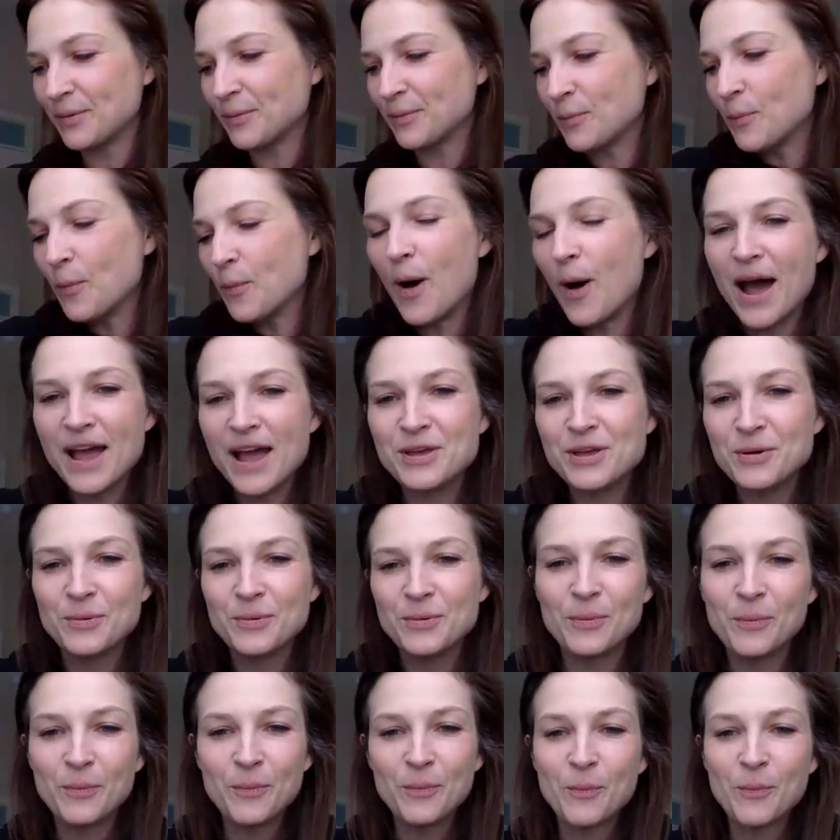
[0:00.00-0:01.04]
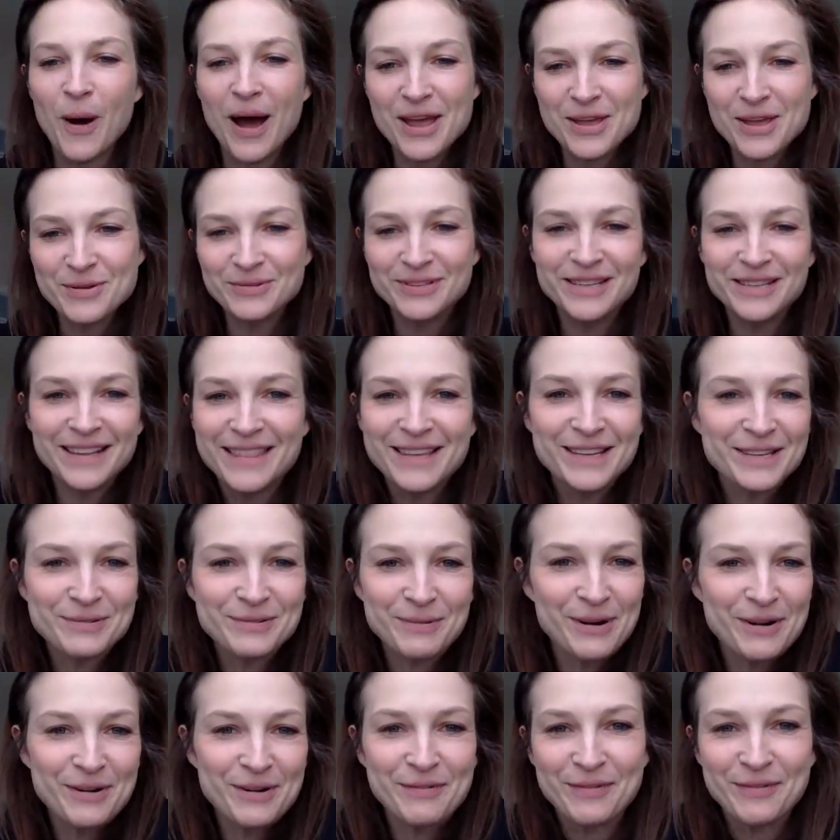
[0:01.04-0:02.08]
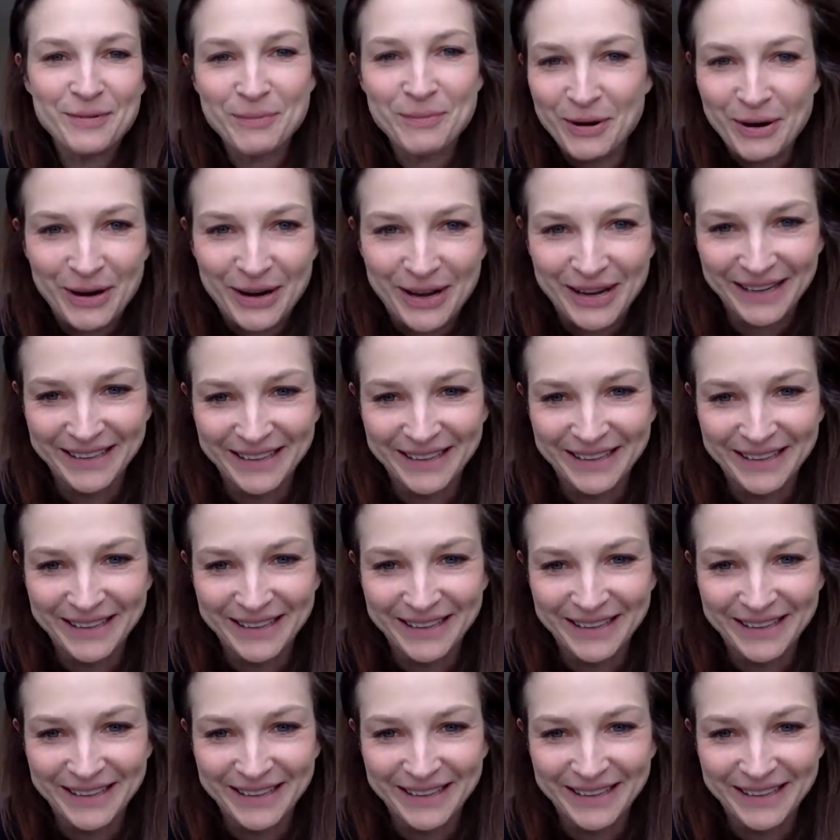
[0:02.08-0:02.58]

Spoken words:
why you did this wonderful work.